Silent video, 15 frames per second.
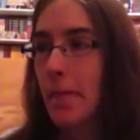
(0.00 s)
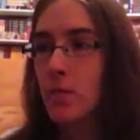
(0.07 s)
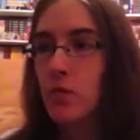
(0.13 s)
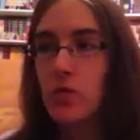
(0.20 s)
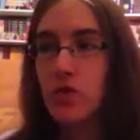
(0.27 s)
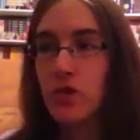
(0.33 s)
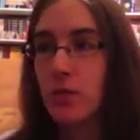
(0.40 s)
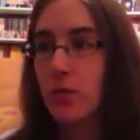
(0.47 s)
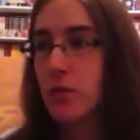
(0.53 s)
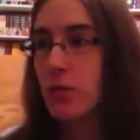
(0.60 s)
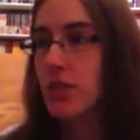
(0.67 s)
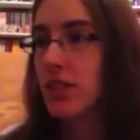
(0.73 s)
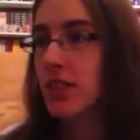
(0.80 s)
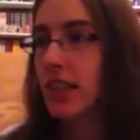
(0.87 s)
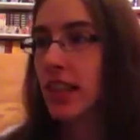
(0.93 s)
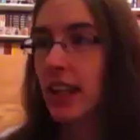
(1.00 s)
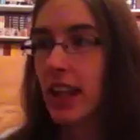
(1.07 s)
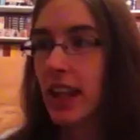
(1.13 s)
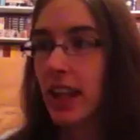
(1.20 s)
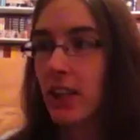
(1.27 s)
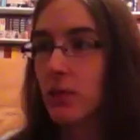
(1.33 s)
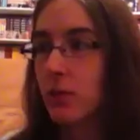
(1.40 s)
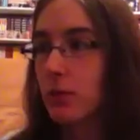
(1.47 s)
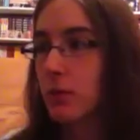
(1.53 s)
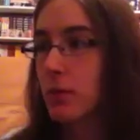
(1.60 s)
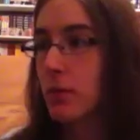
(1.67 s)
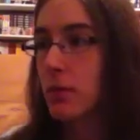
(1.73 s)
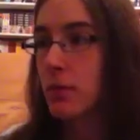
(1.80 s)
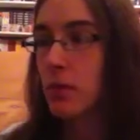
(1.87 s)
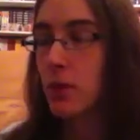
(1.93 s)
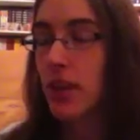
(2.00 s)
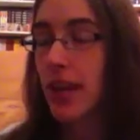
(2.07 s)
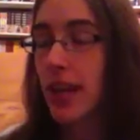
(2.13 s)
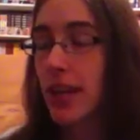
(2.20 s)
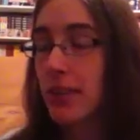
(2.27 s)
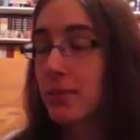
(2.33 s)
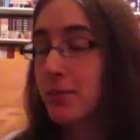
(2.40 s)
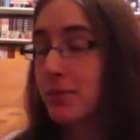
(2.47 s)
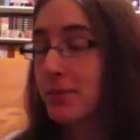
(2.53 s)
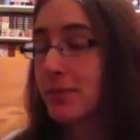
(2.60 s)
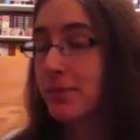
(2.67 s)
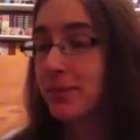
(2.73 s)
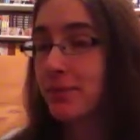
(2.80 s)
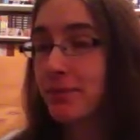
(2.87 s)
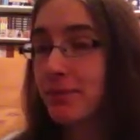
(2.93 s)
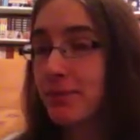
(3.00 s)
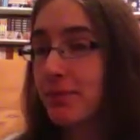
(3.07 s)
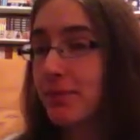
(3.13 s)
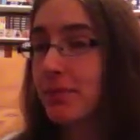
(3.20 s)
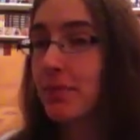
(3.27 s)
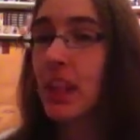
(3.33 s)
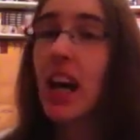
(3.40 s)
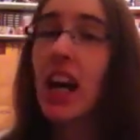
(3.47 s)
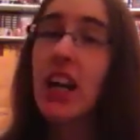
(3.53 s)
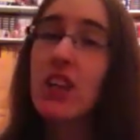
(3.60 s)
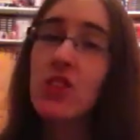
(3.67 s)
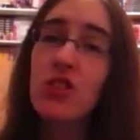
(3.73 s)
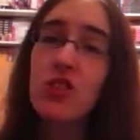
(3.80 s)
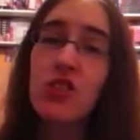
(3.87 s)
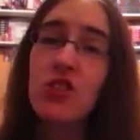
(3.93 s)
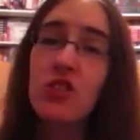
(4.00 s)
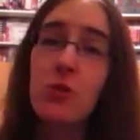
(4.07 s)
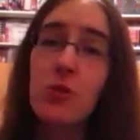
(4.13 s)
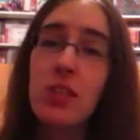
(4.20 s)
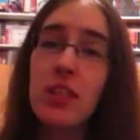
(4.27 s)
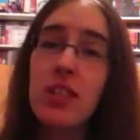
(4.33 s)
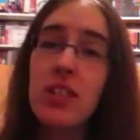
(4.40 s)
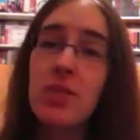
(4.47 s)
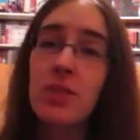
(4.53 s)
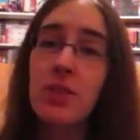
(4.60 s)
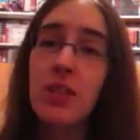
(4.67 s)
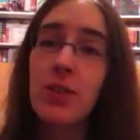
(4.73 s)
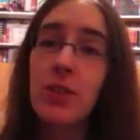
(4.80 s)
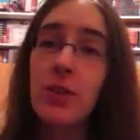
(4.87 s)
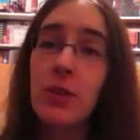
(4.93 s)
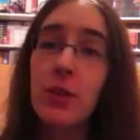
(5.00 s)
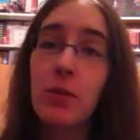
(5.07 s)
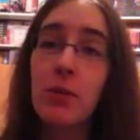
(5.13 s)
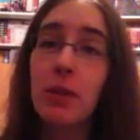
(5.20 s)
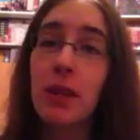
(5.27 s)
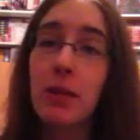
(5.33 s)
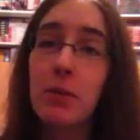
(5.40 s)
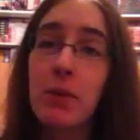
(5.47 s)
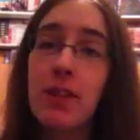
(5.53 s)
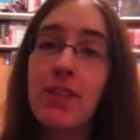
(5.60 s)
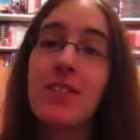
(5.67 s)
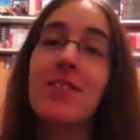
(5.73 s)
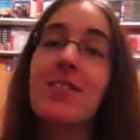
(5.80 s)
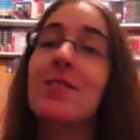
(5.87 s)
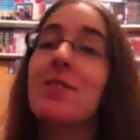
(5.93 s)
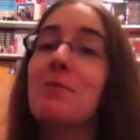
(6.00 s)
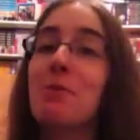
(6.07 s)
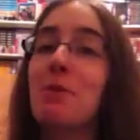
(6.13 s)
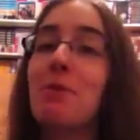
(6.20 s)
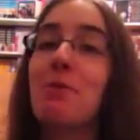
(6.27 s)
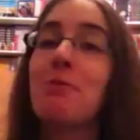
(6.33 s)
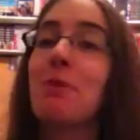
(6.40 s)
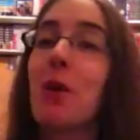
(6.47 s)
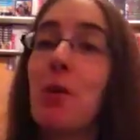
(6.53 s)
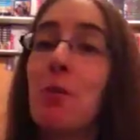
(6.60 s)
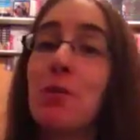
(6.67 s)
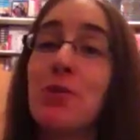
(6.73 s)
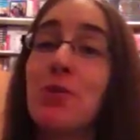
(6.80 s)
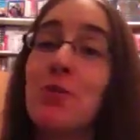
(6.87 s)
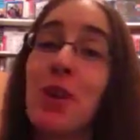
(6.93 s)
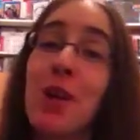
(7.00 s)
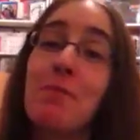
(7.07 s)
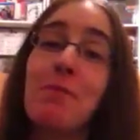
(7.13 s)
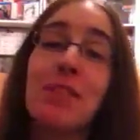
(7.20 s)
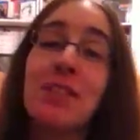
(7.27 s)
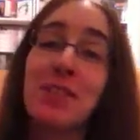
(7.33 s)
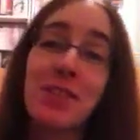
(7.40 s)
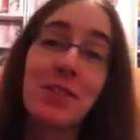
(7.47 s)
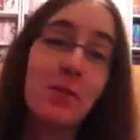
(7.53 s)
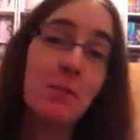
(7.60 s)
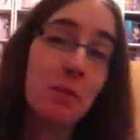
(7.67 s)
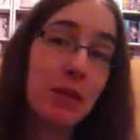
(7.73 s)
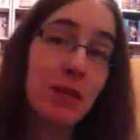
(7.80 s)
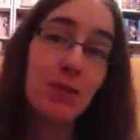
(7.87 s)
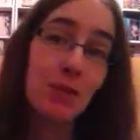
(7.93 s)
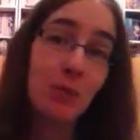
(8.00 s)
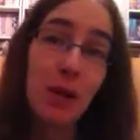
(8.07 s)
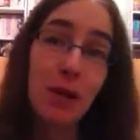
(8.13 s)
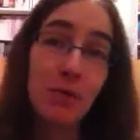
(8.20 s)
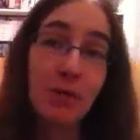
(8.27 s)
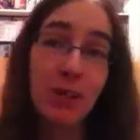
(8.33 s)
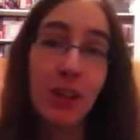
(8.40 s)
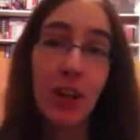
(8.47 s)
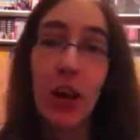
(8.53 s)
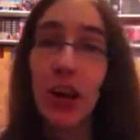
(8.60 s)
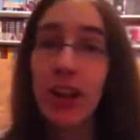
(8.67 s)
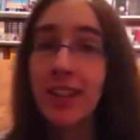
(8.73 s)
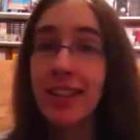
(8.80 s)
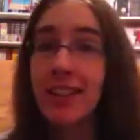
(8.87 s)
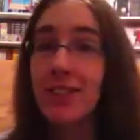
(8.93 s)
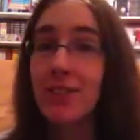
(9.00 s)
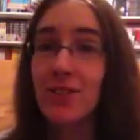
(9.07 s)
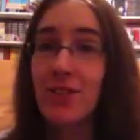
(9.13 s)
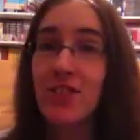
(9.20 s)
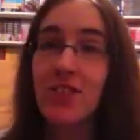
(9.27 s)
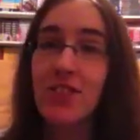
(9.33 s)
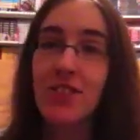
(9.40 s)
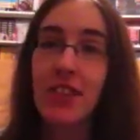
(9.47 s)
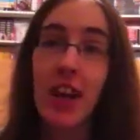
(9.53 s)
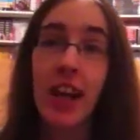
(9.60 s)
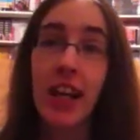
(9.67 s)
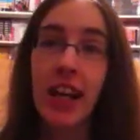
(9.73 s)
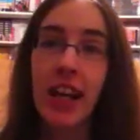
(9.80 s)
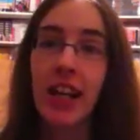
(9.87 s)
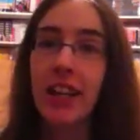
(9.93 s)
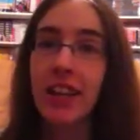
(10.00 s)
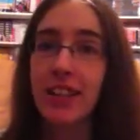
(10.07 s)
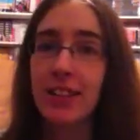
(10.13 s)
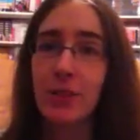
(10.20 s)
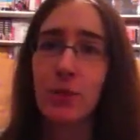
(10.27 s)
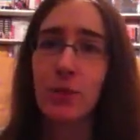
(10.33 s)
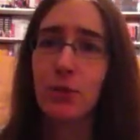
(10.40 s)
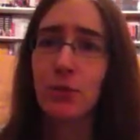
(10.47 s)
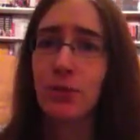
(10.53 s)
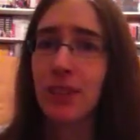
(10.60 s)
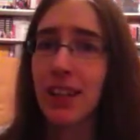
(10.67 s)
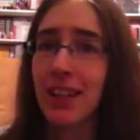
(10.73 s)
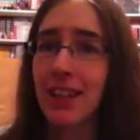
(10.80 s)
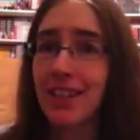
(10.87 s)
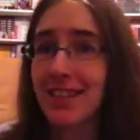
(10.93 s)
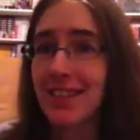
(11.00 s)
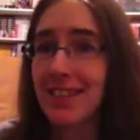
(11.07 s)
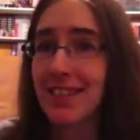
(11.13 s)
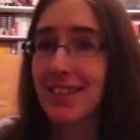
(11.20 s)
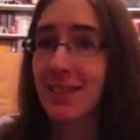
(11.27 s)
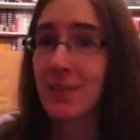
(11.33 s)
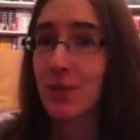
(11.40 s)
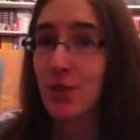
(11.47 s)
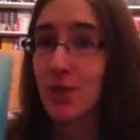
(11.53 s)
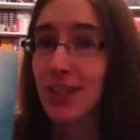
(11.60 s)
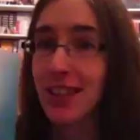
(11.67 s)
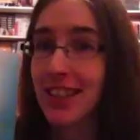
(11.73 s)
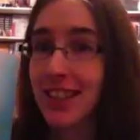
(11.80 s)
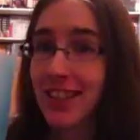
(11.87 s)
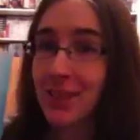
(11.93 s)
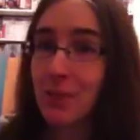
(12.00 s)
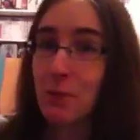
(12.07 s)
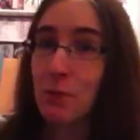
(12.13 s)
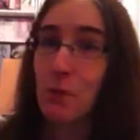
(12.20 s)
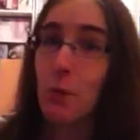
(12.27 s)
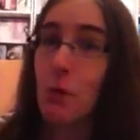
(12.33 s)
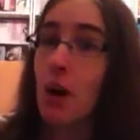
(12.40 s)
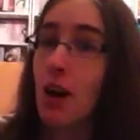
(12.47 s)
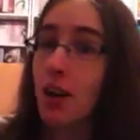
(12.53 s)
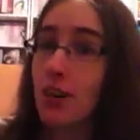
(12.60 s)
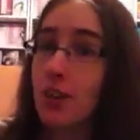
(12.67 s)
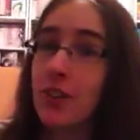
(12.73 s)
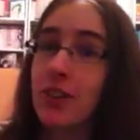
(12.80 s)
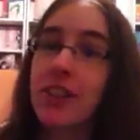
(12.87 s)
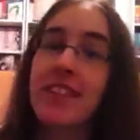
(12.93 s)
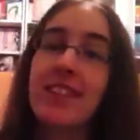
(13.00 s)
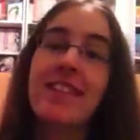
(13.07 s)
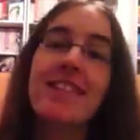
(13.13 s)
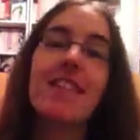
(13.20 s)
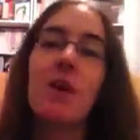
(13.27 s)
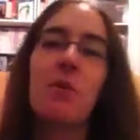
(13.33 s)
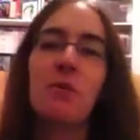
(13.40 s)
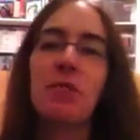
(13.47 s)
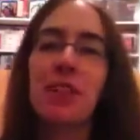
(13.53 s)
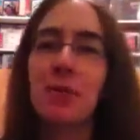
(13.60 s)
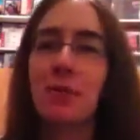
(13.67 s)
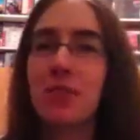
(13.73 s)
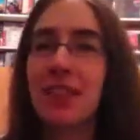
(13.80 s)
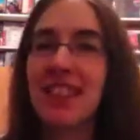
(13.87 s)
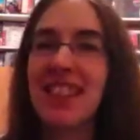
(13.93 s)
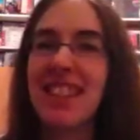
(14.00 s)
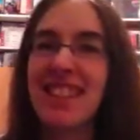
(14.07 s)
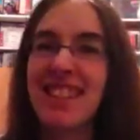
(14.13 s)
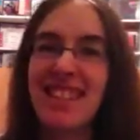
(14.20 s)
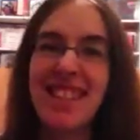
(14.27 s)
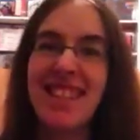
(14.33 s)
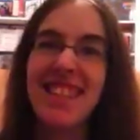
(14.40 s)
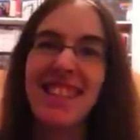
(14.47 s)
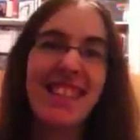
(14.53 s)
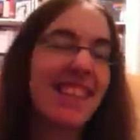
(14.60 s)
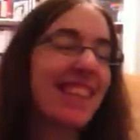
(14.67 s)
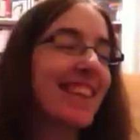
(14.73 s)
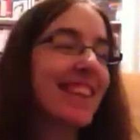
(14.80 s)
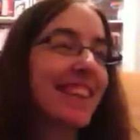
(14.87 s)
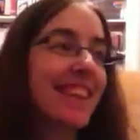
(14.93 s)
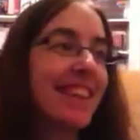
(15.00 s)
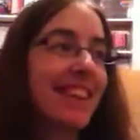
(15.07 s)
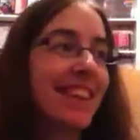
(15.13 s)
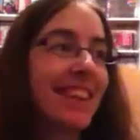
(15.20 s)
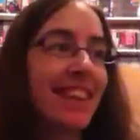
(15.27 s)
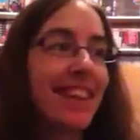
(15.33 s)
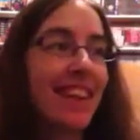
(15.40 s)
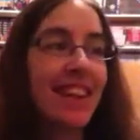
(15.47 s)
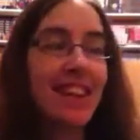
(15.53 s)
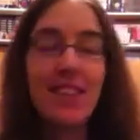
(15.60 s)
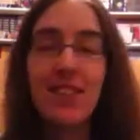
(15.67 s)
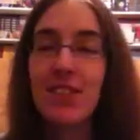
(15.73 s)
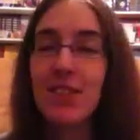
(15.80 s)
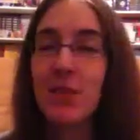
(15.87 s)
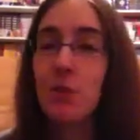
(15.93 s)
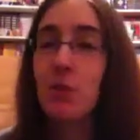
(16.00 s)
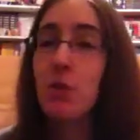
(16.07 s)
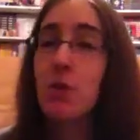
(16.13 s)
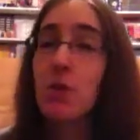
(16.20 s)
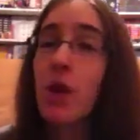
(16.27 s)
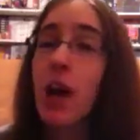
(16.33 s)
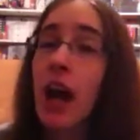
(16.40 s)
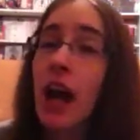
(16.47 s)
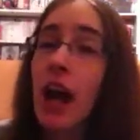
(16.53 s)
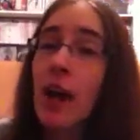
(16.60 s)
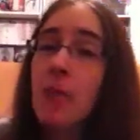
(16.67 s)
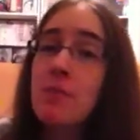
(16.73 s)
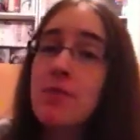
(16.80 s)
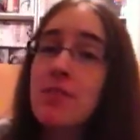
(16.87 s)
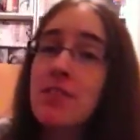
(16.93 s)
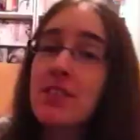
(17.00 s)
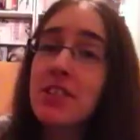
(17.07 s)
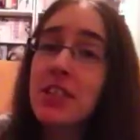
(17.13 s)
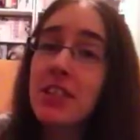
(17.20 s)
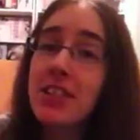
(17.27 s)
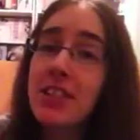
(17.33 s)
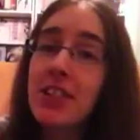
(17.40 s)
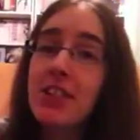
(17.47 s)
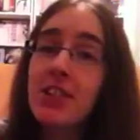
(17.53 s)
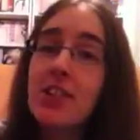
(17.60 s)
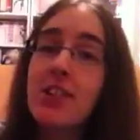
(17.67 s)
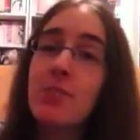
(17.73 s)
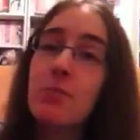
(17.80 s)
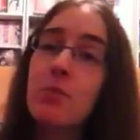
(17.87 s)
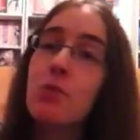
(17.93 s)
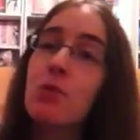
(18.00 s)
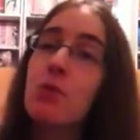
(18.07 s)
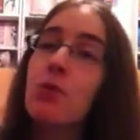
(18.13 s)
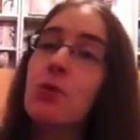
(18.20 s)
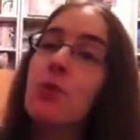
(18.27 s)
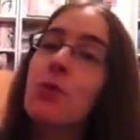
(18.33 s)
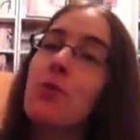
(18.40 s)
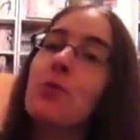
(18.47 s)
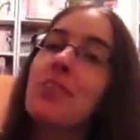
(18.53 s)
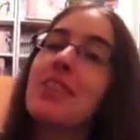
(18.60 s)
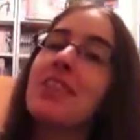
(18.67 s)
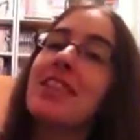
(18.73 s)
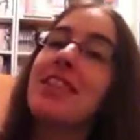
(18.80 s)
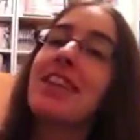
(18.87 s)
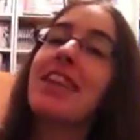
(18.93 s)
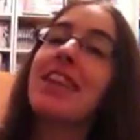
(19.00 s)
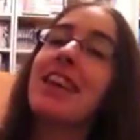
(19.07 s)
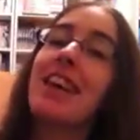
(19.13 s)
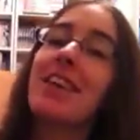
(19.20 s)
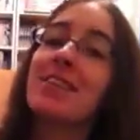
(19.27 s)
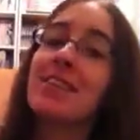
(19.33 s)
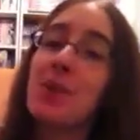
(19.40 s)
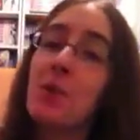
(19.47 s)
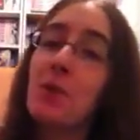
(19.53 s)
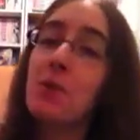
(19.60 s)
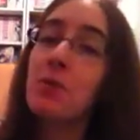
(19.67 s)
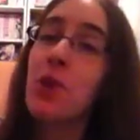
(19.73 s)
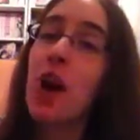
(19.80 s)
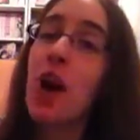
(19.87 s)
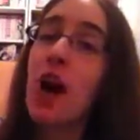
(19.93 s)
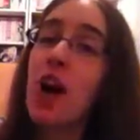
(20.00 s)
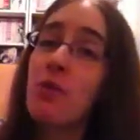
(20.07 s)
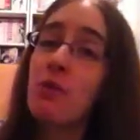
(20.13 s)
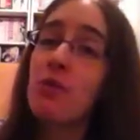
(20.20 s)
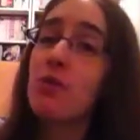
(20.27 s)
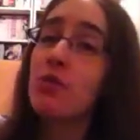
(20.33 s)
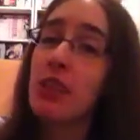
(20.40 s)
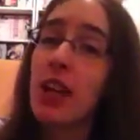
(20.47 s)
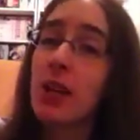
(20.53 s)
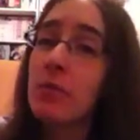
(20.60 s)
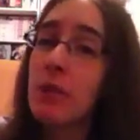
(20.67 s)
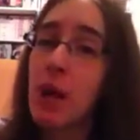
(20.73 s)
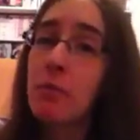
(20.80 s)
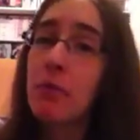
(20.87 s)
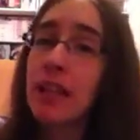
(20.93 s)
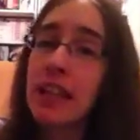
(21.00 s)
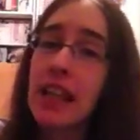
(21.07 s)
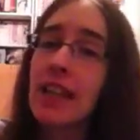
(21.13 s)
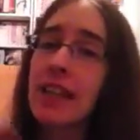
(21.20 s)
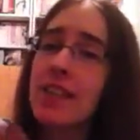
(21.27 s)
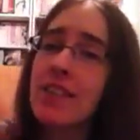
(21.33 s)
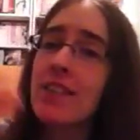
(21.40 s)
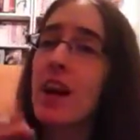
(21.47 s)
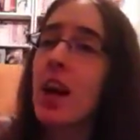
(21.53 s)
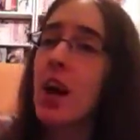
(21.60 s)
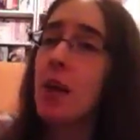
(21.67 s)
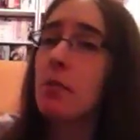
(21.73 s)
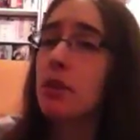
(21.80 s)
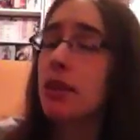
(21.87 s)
For some reason I can't remember that. I should just quit this video and go to bed because this has been almost 5 minutes of me just rambling on and staring at and you guys and drinking water and sounding really sick. I guess this is proof. Hey, I've been sick. This is proof. See, I sound awful. I'm not making this up.